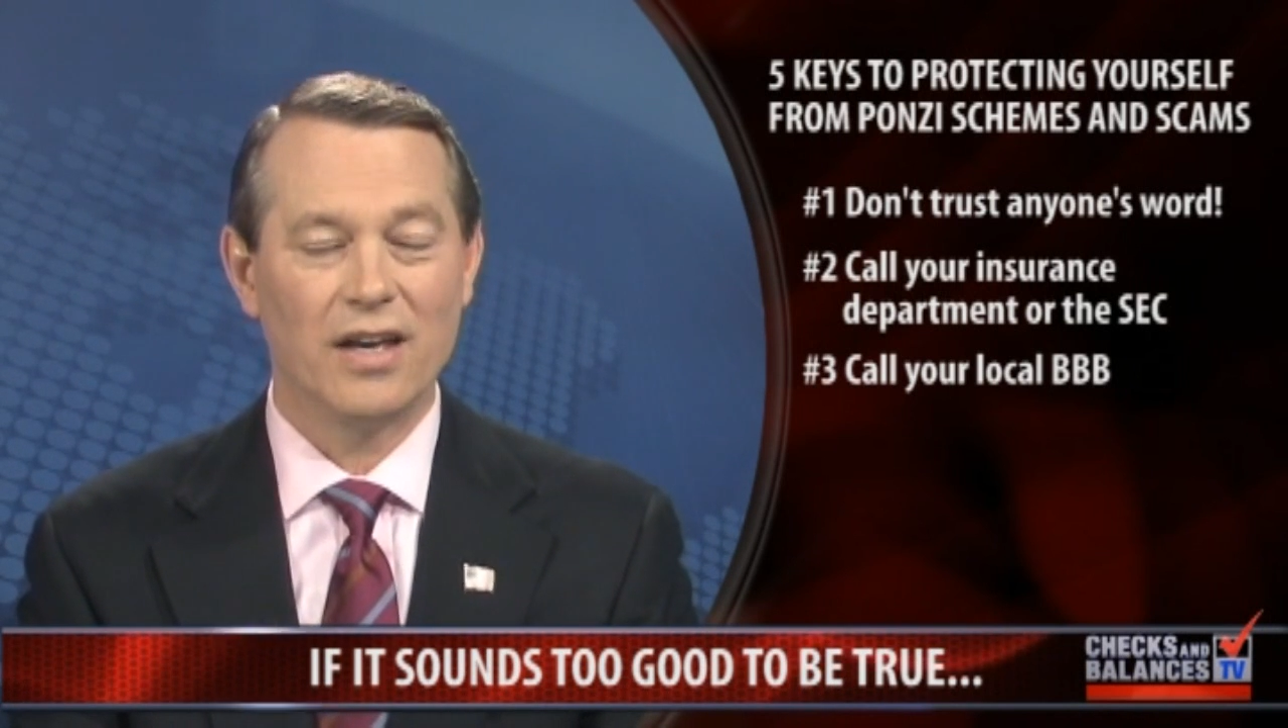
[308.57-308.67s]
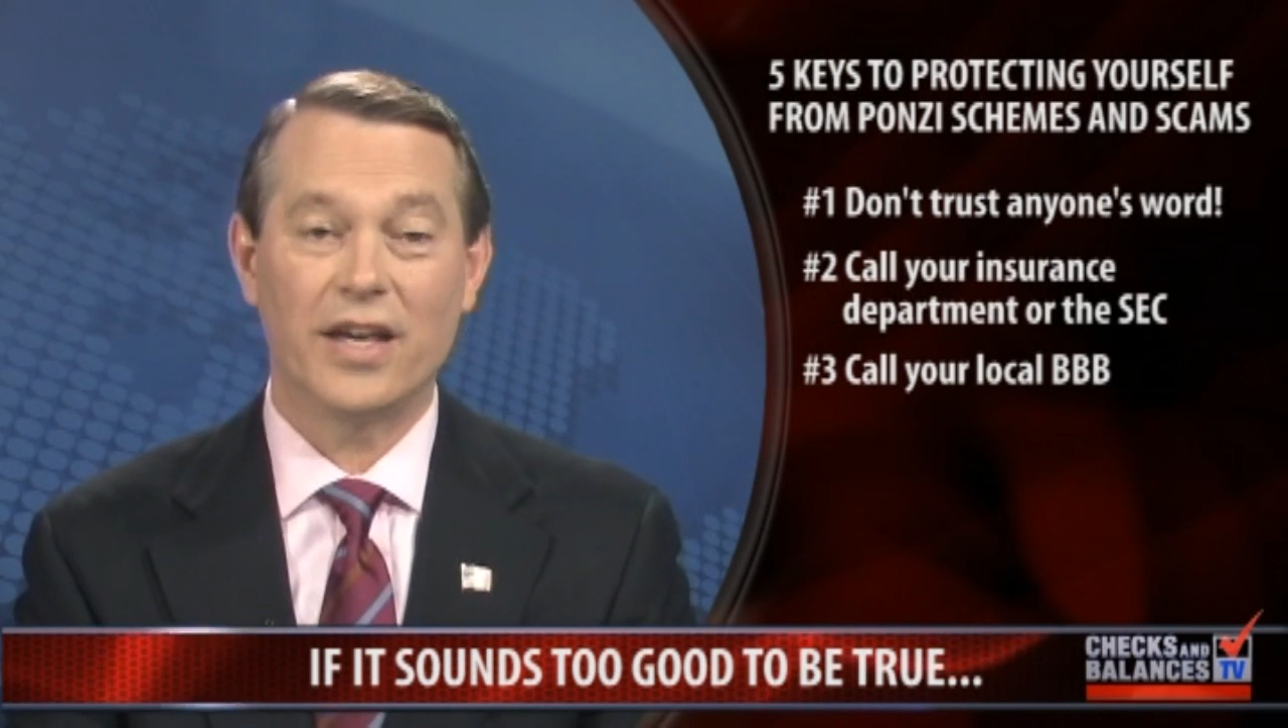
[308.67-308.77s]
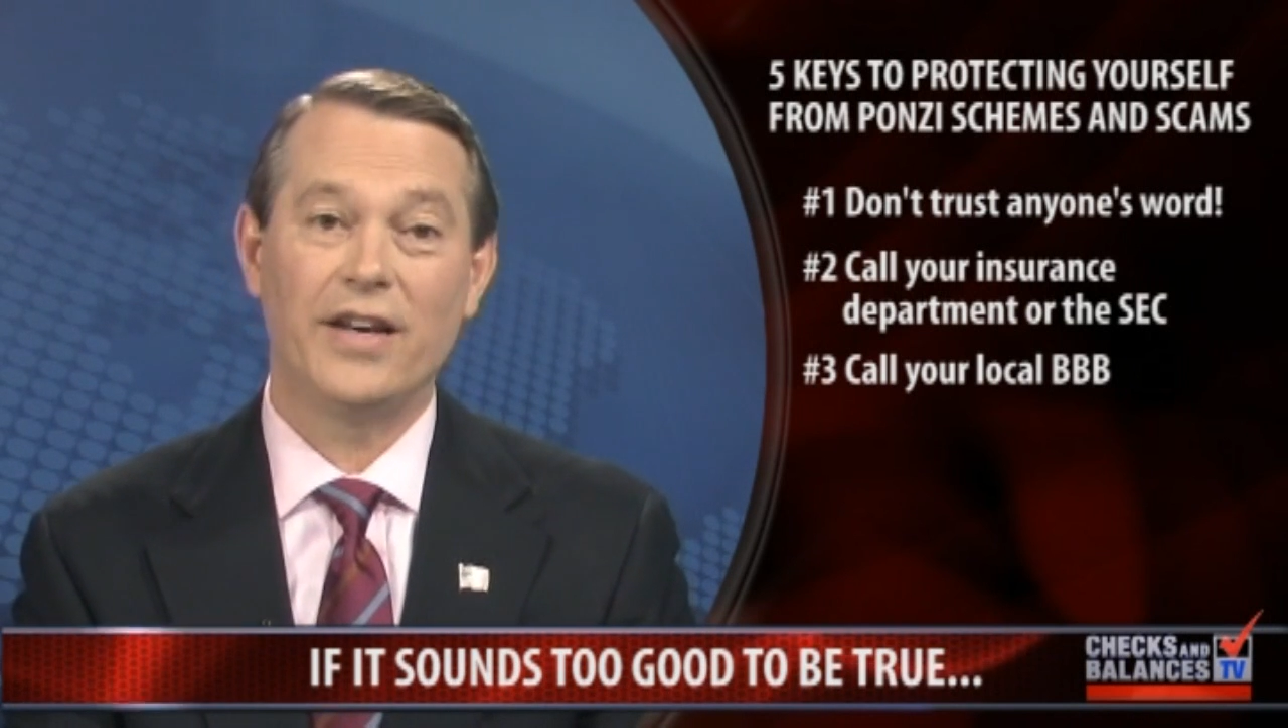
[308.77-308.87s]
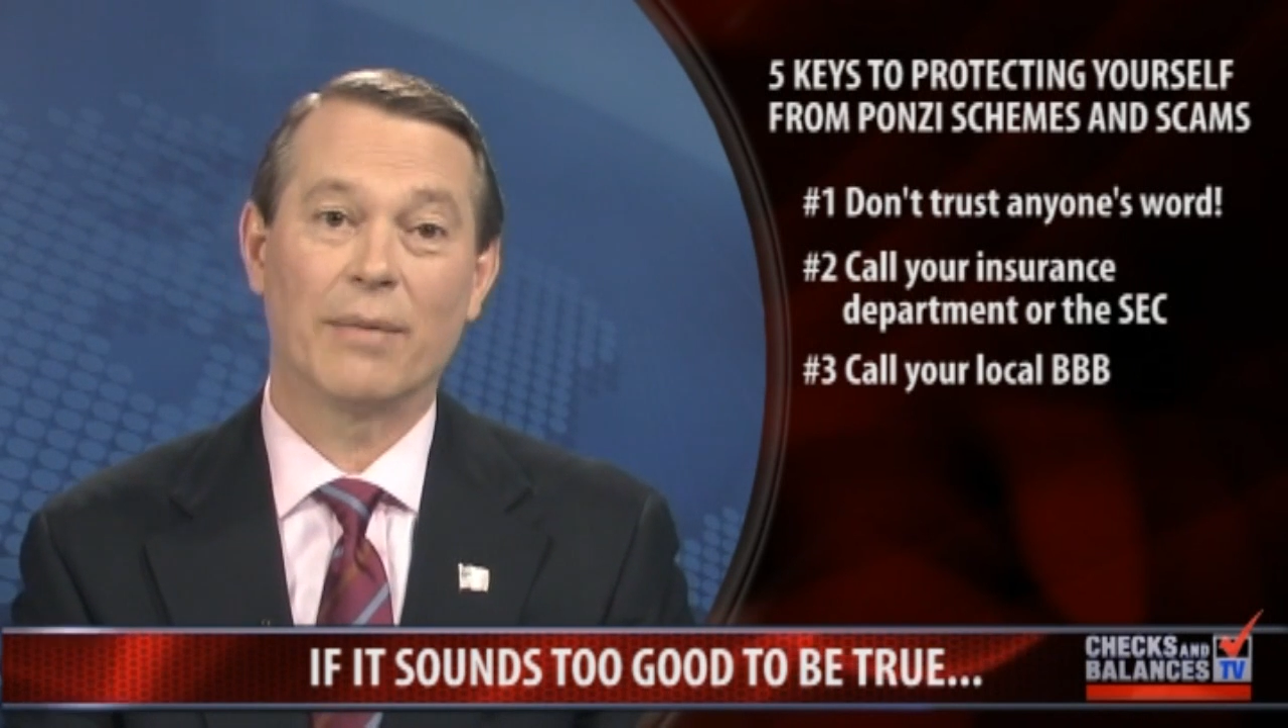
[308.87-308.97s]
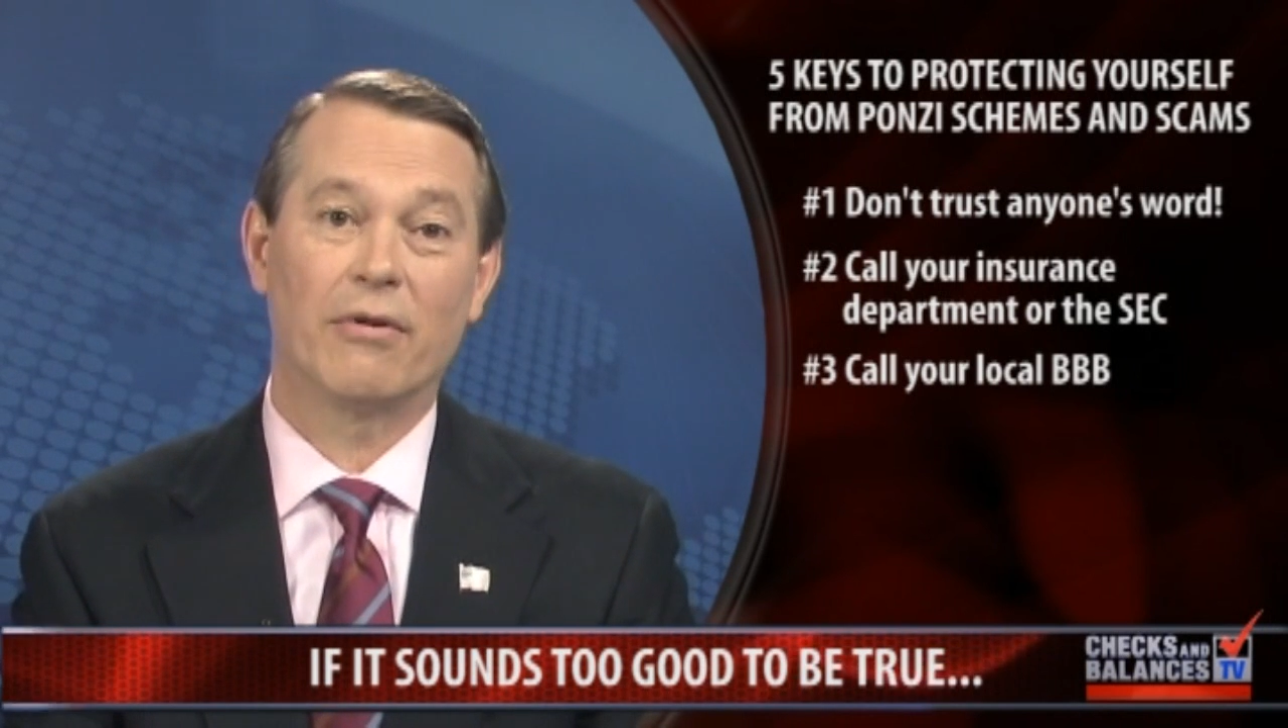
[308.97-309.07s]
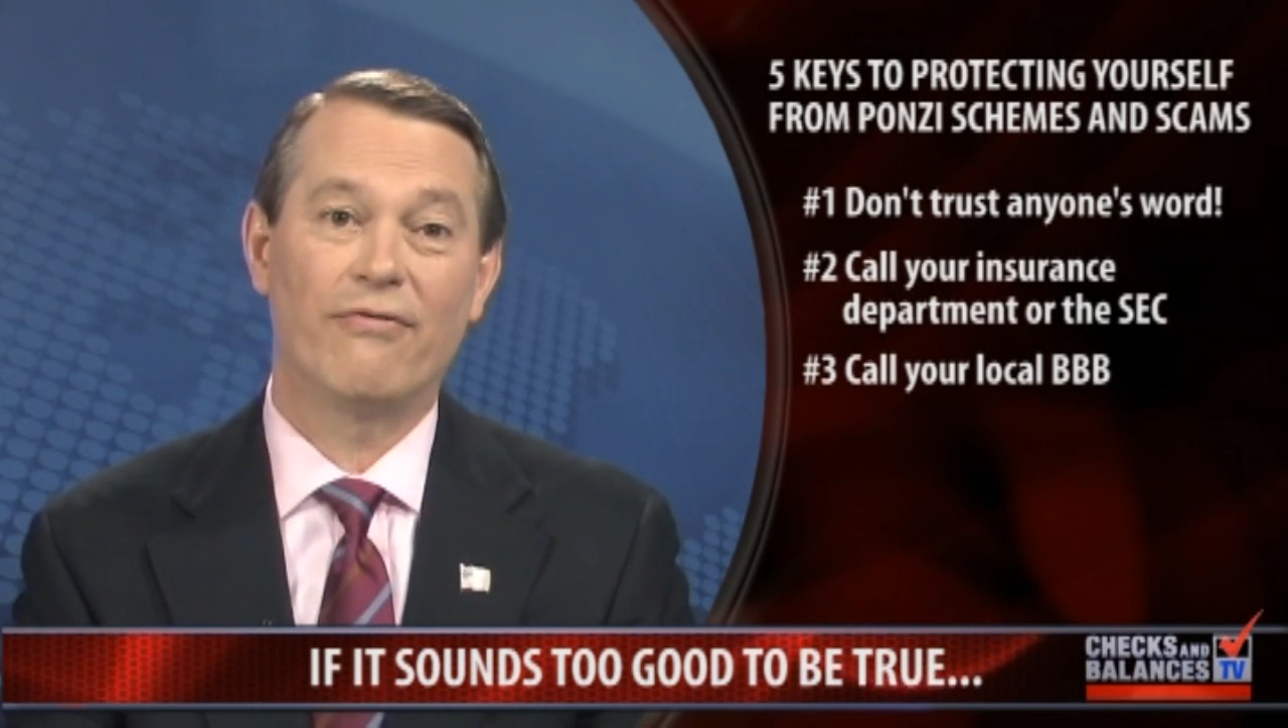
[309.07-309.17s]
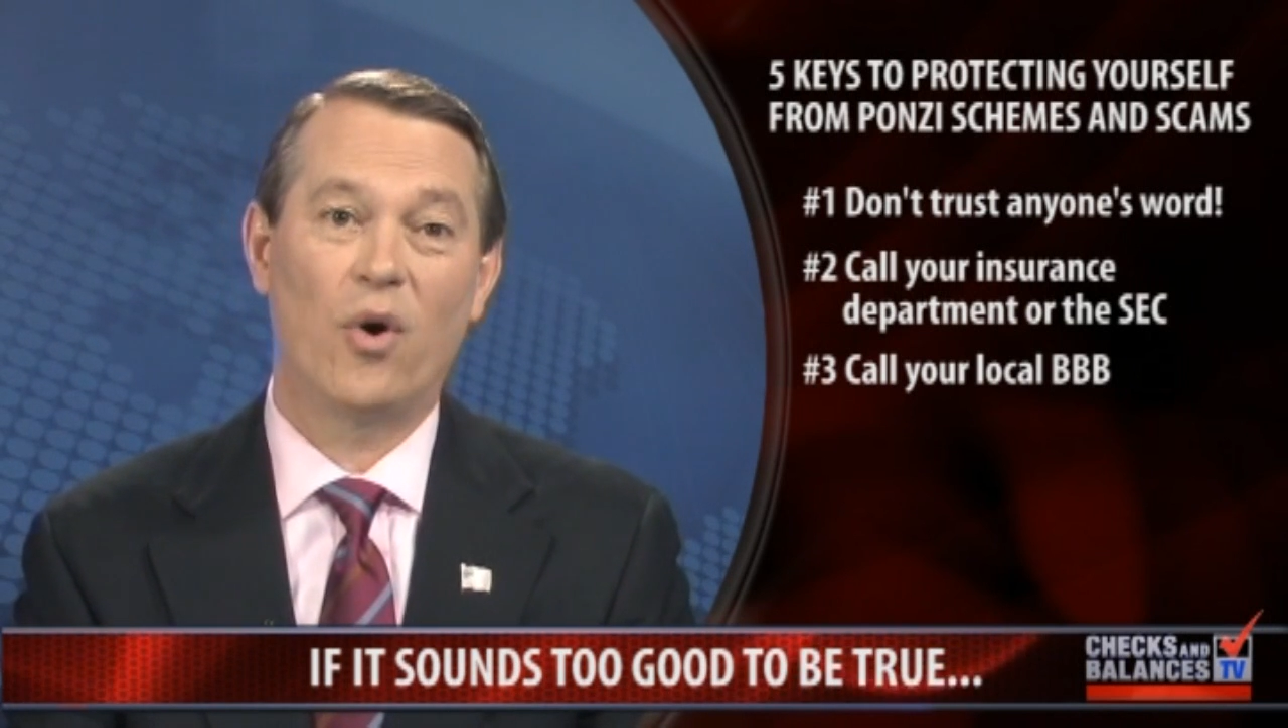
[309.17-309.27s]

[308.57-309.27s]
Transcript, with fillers: Key number